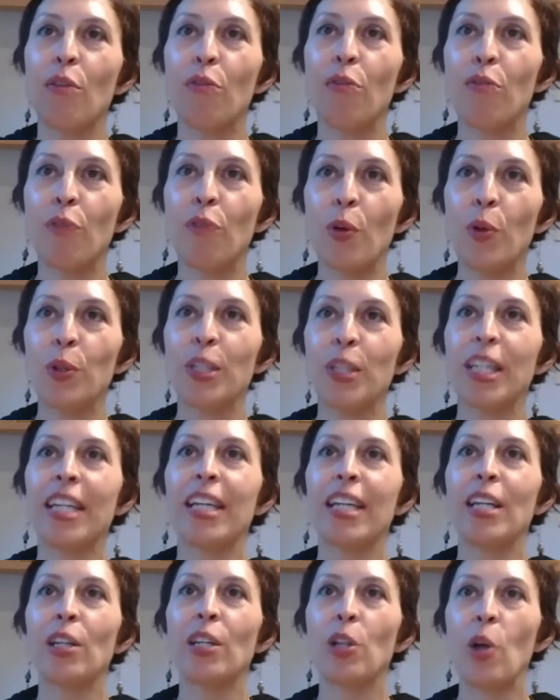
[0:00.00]
folding
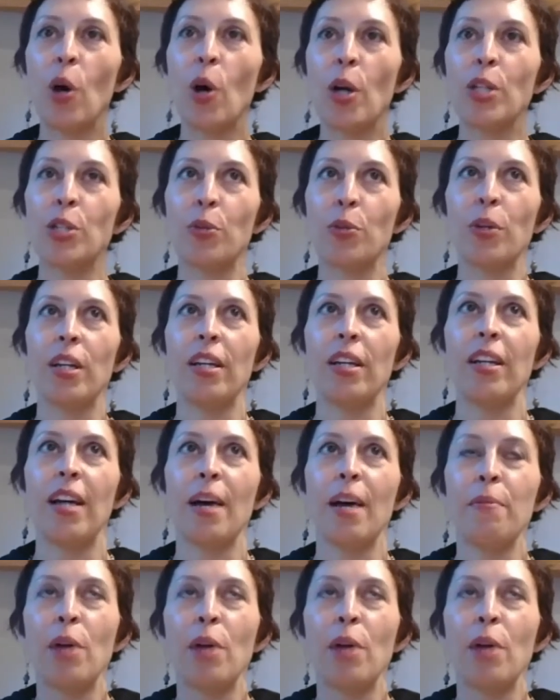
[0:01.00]
laundry. Yes, I'm